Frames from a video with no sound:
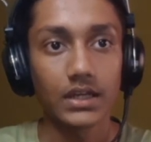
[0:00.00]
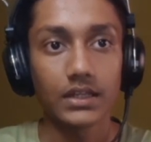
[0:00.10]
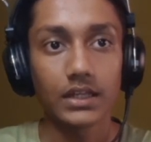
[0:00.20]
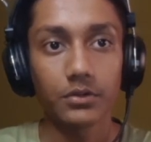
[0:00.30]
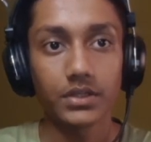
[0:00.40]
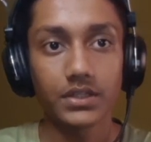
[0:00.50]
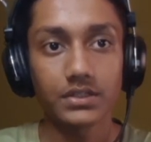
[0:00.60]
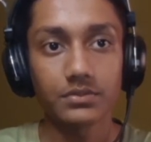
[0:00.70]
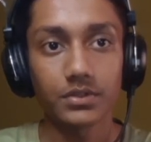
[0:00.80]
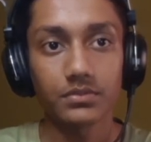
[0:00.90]
Now
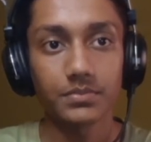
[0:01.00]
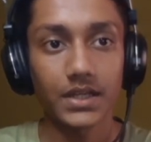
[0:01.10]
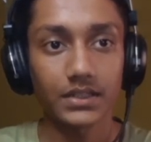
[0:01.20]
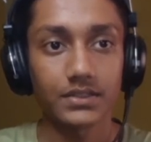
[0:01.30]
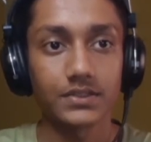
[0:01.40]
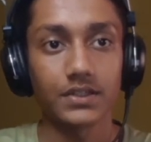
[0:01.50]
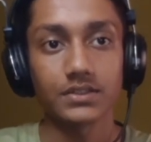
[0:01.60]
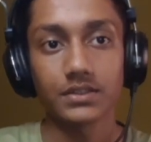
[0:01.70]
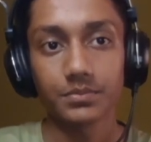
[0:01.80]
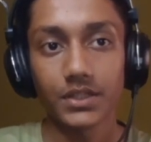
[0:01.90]
here's what Magnus does.
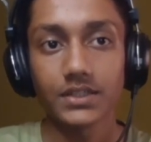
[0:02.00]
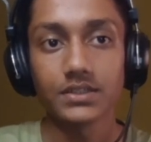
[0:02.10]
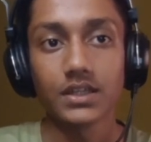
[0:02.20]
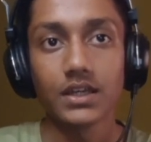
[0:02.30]
He plays